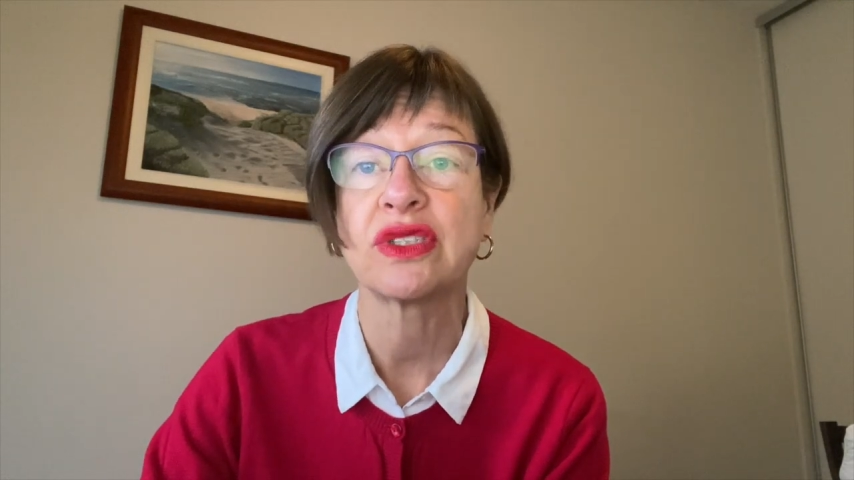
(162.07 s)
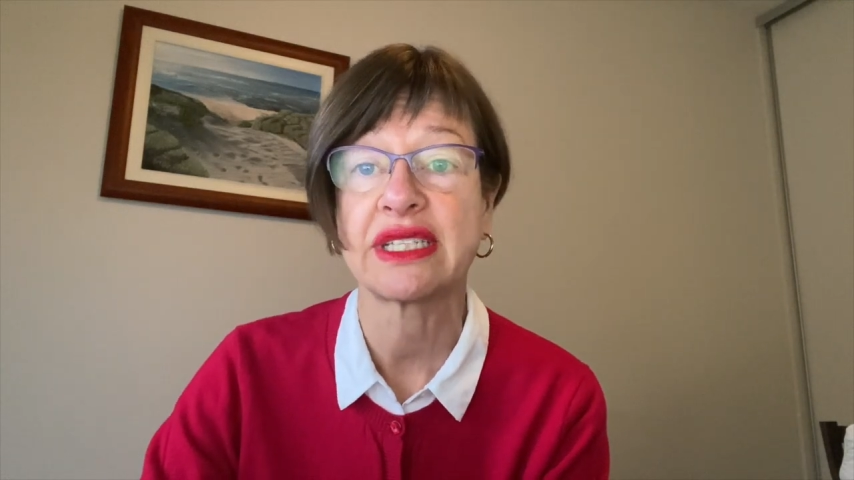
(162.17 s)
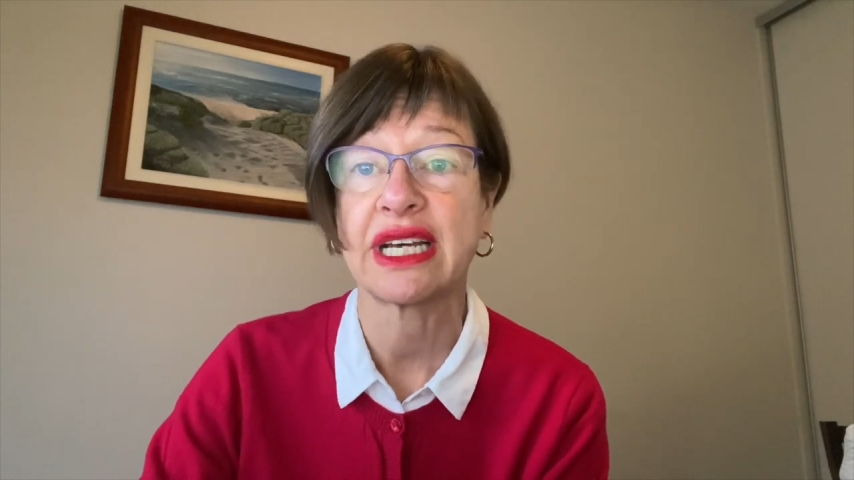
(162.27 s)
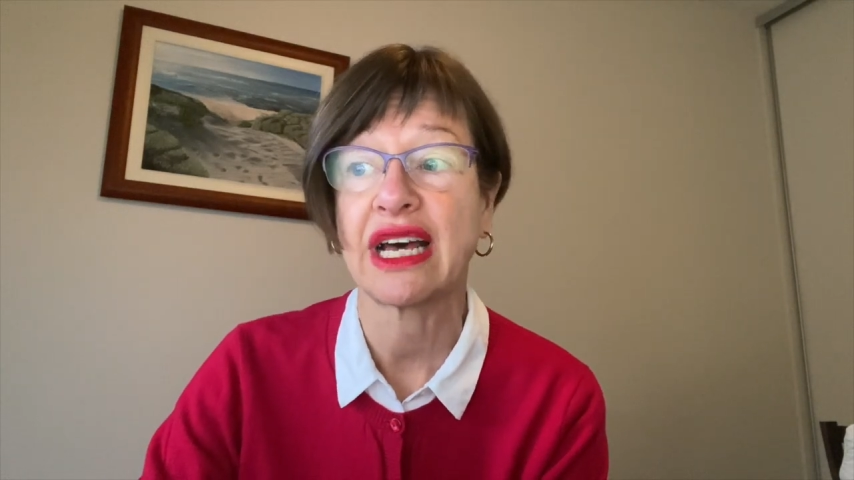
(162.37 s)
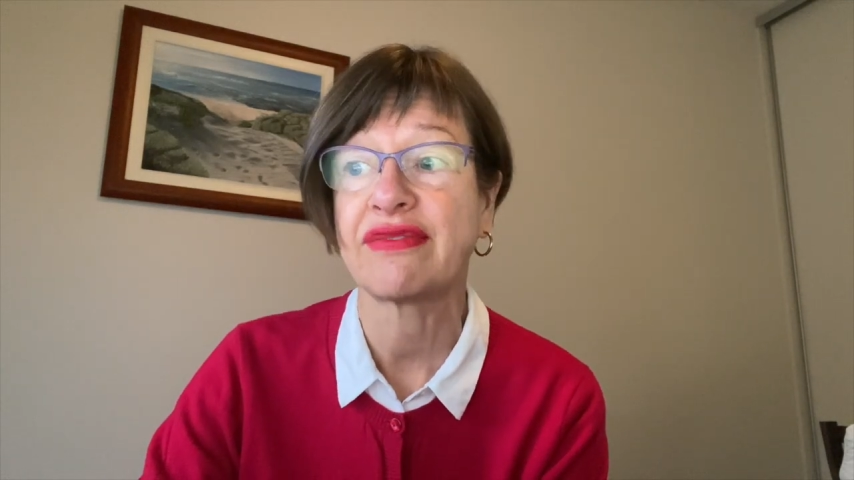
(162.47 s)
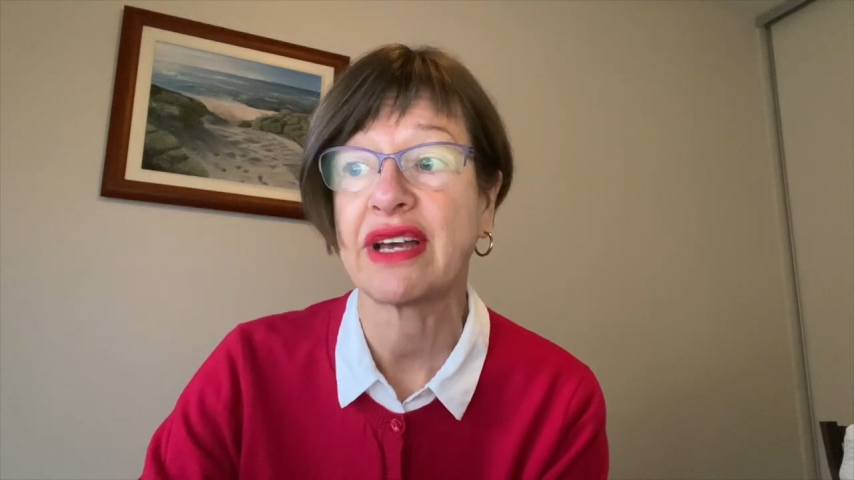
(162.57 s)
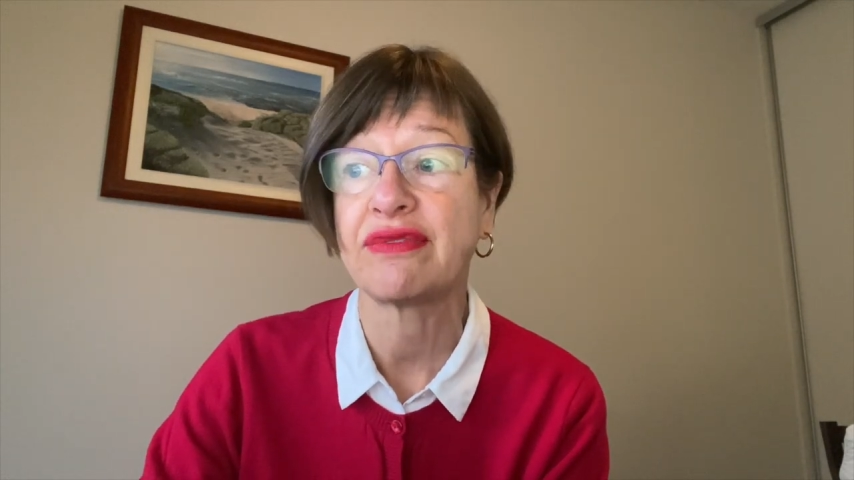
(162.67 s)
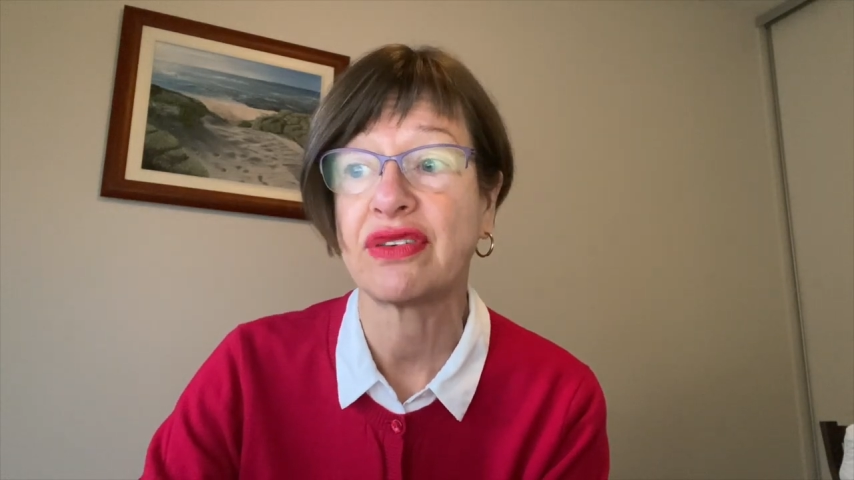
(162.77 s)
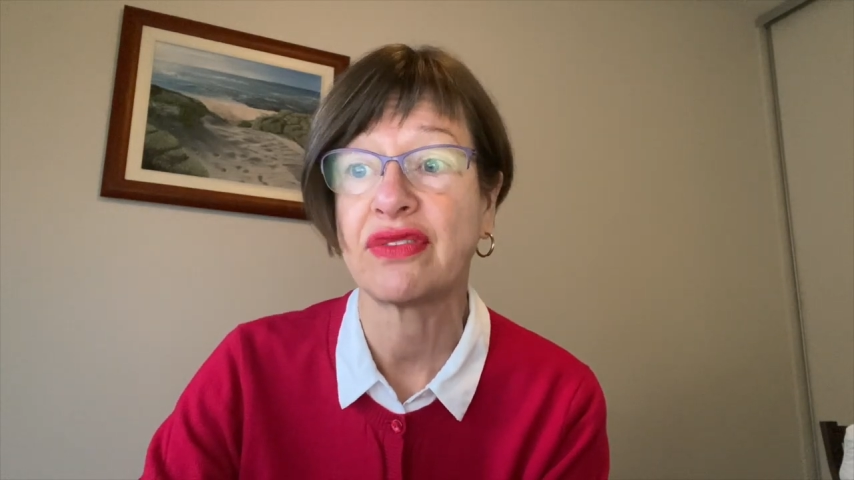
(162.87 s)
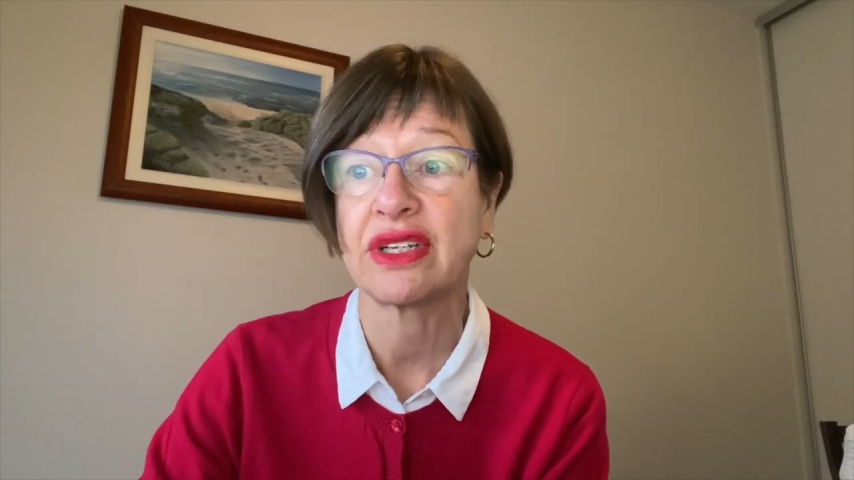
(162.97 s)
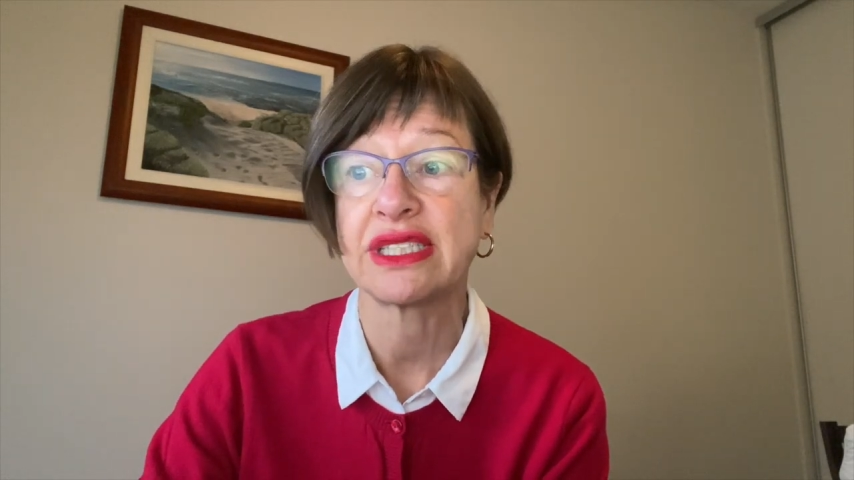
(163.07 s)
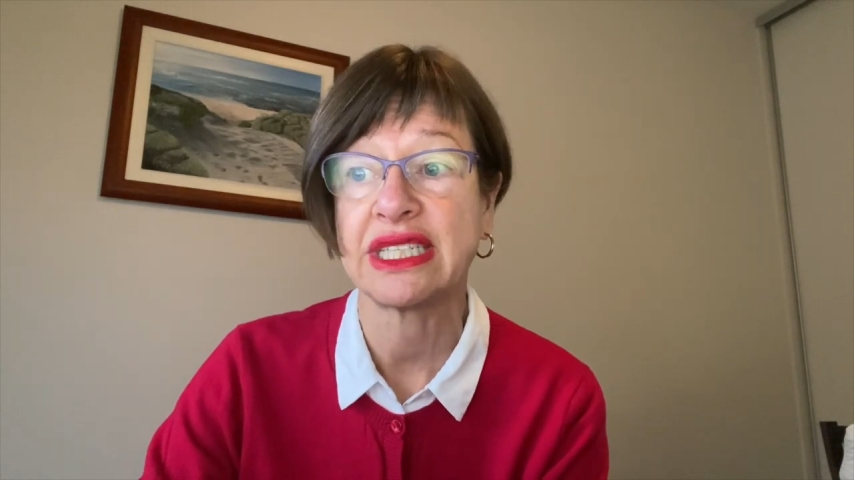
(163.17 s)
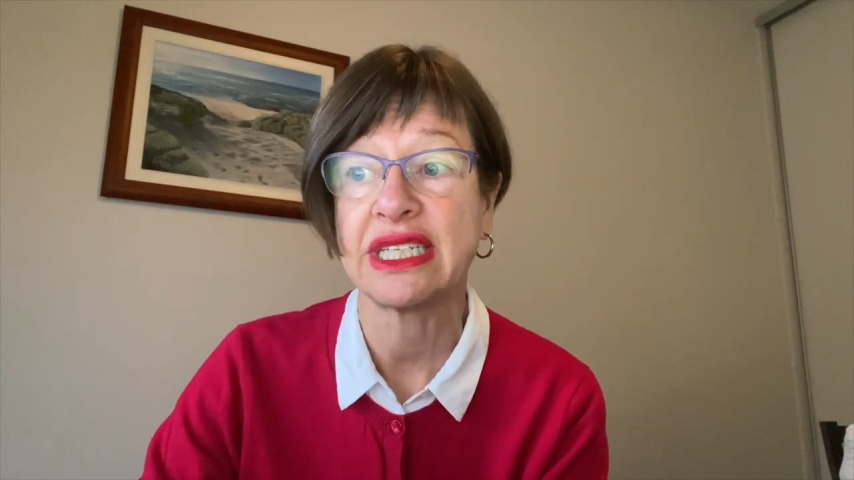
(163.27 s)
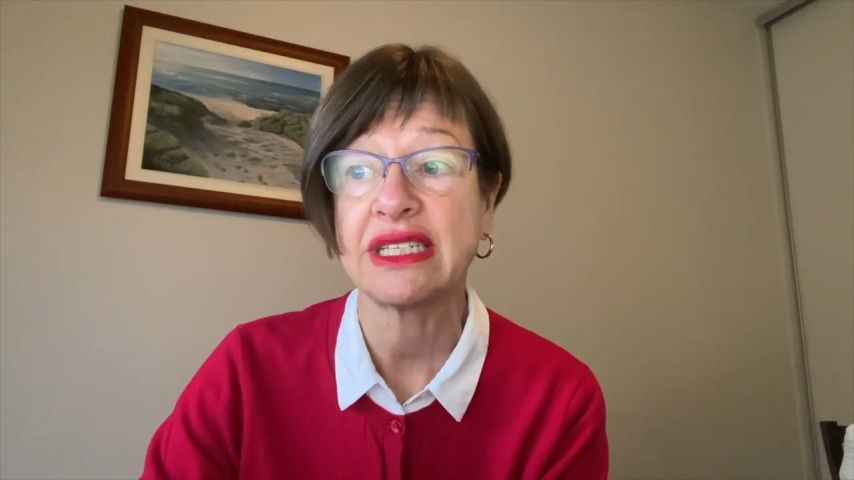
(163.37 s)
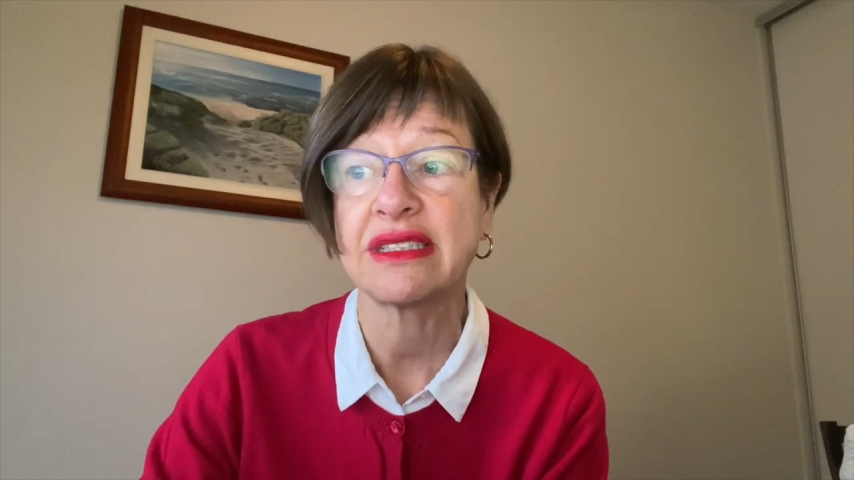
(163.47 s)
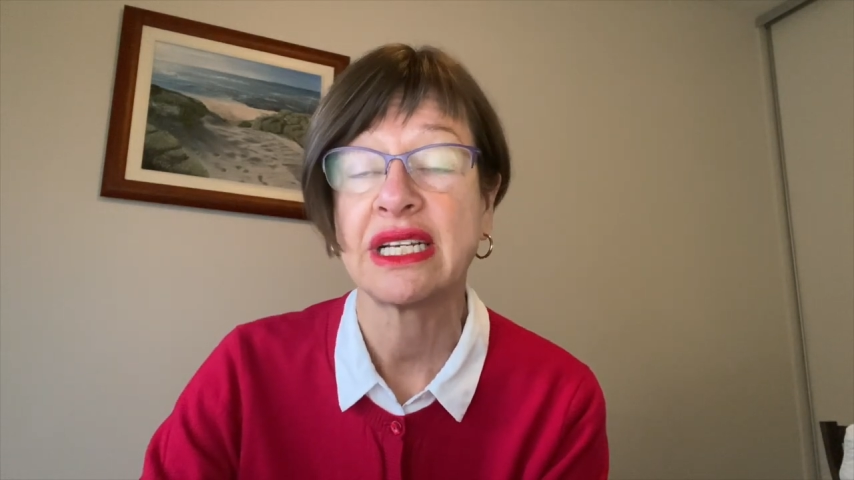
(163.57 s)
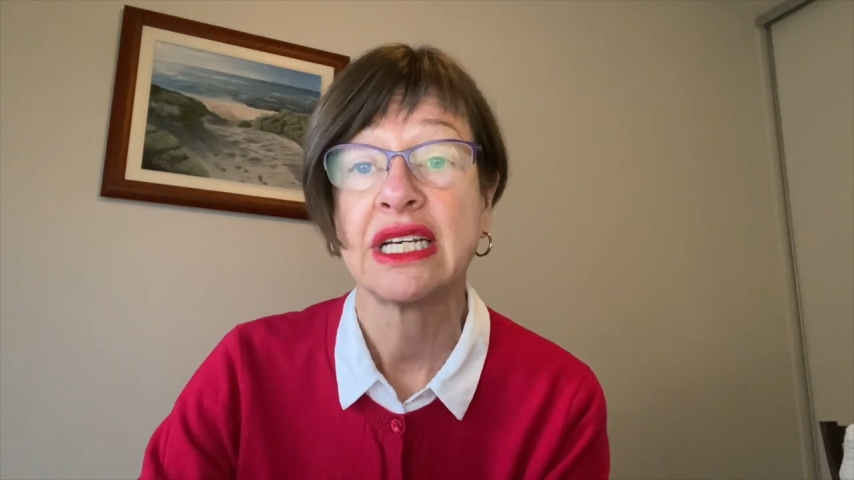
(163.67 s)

staff and for volunteers.